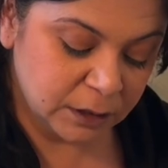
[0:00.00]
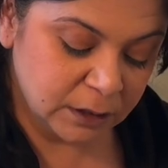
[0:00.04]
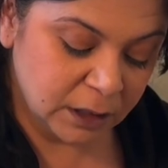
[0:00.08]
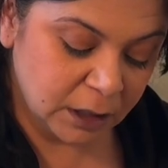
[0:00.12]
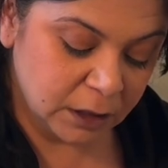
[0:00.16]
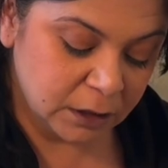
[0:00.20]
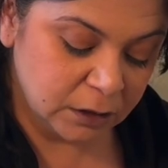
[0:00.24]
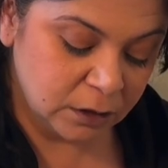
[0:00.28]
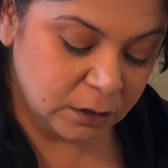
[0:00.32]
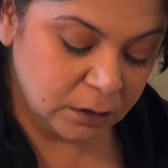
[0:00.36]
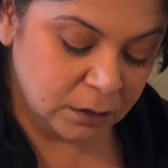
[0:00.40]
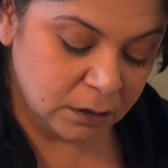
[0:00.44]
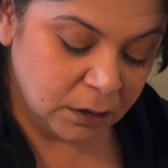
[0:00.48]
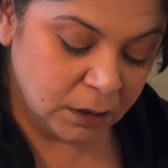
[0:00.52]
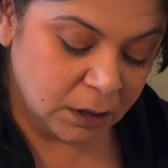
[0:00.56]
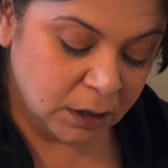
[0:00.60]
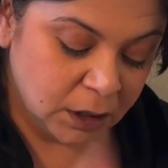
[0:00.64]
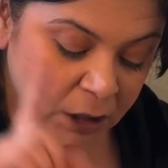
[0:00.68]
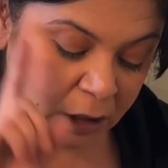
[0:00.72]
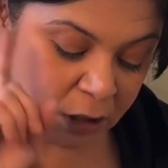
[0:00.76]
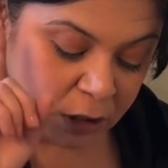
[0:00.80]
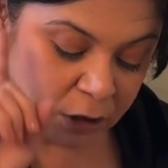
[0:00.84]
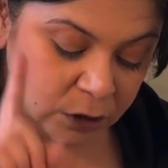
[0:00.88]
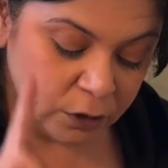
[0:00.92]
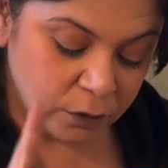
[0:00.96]
that
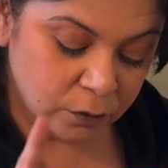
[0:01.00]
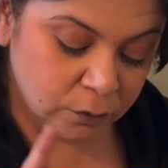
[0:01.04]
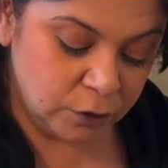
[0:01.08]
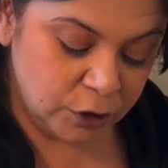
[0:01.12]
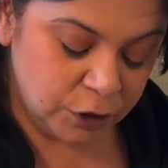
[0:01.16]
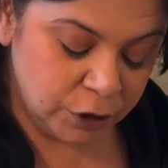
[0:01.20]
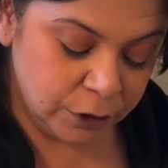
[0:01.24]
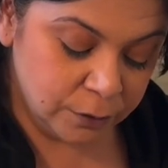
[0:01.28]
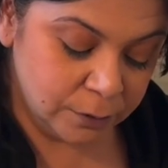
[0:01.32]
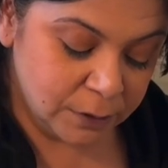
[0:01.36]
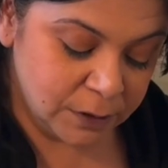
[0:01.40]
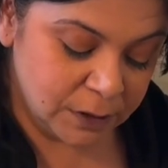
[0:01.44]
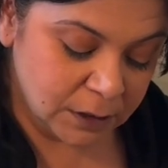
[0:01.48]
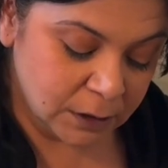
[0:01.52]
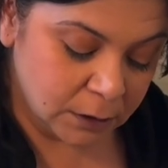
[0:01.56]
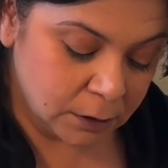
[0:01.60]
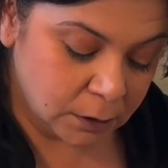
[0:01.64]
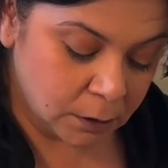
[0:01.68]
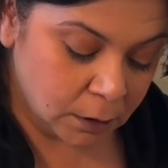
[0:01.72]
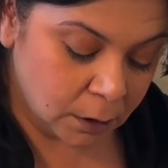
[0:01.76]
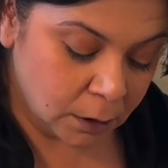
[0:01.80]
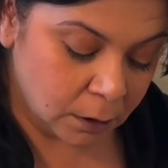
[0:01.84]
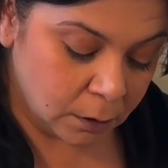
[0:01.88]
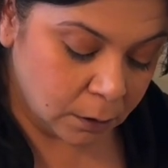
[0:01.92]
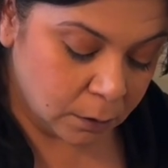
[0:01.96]
you choose to
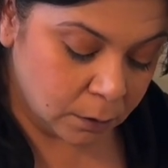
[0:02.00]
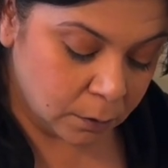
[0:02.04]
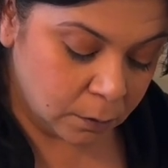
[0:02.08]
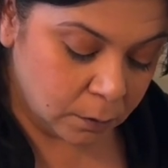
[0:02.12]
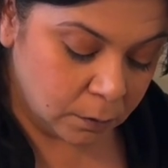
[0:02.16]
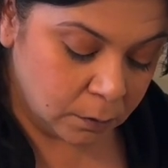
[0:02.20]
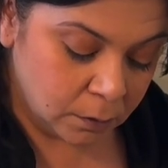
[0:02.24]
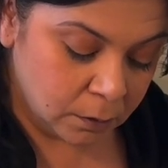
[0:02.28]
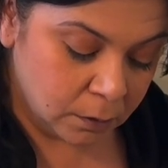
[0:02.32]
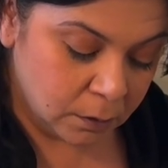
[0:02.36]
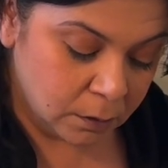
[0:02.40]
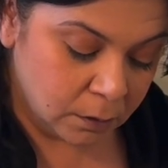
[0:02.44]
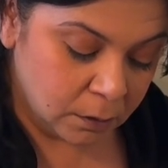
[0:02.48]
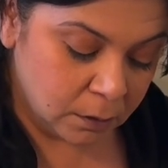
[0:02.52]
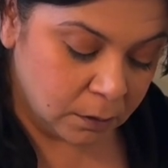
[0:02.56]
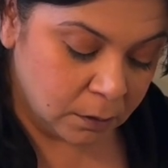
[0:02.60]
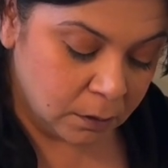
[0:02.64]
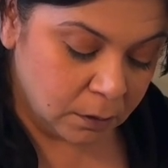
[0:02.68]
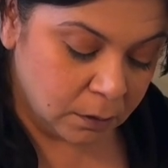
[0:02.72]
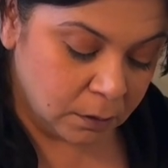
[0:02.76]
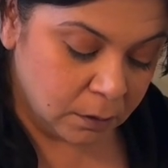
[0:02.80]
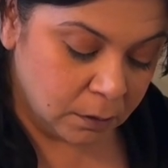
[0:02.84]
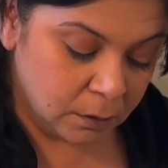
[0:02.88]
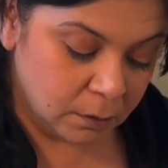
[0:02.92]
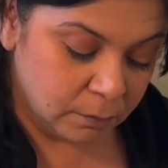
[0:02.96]
go,
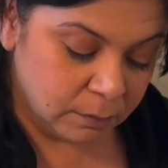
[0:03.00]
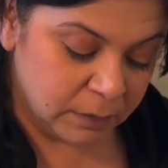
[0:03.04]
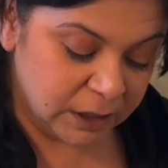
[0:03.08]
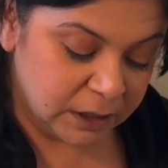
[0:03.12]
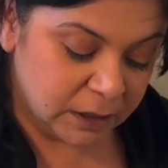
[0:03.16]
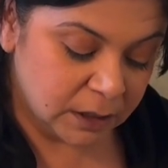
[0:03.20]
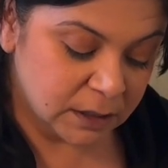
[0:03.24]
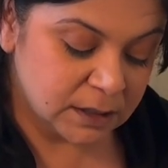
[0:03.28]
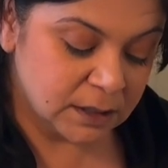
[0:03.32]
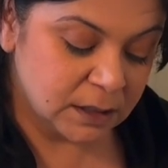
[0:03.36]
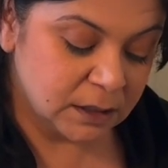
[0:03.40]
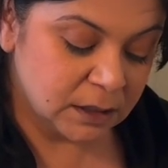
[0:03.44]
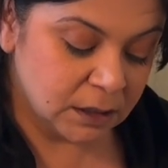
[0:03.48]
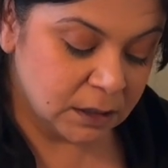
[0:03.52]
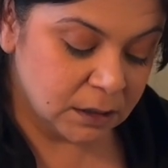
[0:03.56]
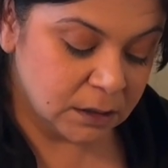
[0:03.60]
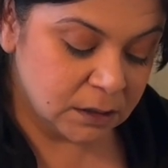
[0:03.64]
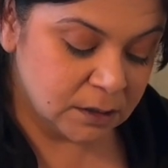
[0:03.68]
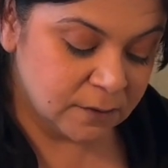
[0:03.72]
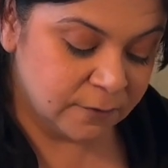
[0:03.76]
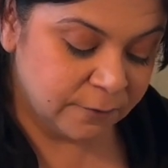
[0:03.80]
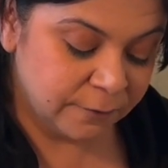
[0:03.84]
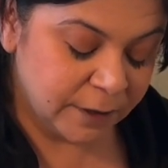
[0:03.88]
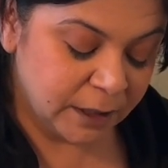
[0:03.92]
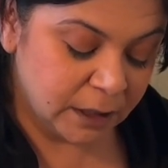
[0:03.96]
because it
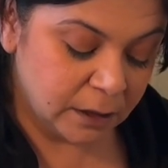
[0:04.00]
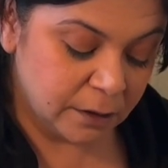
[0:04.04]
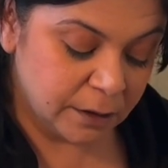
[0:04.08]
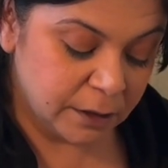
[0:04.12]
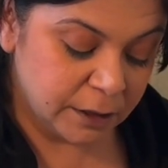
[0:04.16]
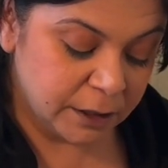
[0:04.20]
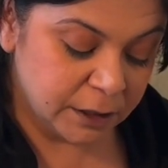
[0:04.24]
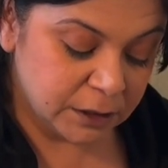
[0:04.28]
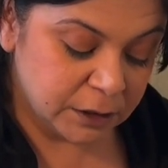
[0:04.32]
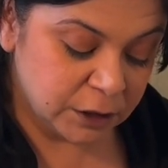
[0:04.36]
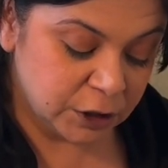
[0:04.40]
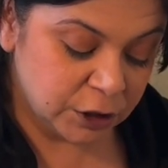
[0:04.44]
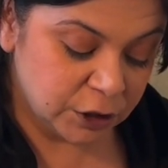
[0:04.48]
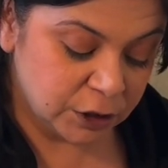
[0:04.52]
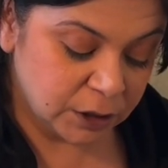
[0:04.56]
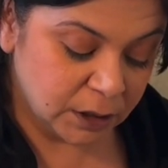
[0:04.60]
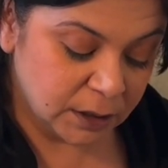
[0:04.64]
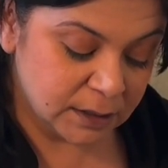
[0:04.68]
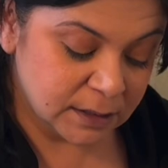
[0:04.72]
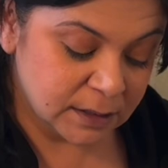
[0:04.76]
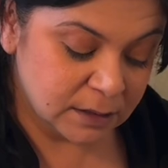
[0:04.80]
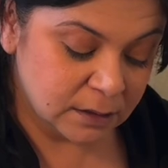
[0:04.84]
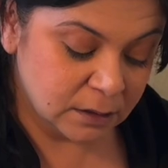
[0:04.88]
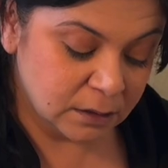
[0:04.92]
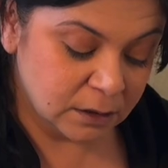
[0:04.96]
is fair and it's
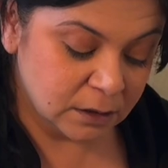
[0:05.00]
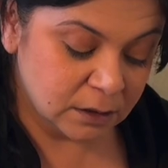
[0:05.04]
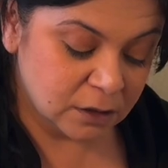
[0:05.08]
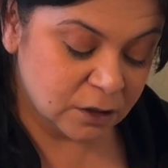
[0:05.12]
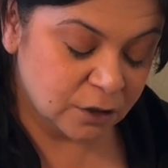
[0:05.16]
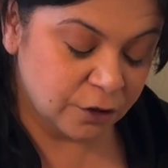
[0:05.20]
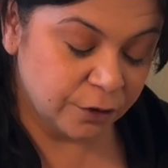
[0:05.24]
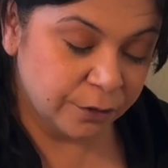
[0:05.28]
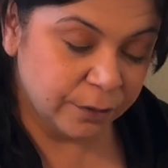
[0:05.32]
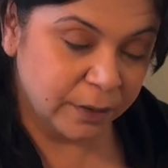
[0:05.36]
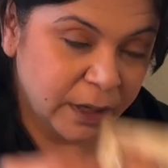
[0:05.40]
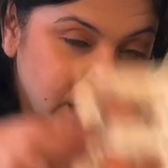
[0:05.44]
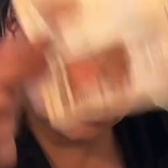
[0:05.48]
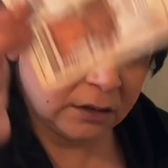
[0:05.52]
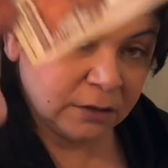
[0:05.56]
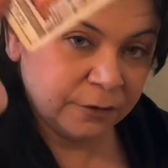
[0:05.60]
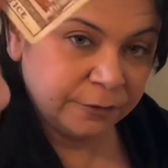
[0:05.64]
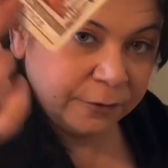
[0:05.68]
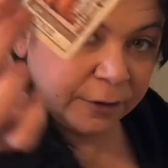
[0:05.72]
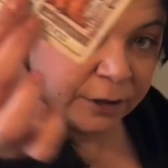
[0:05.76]
just and it's correct for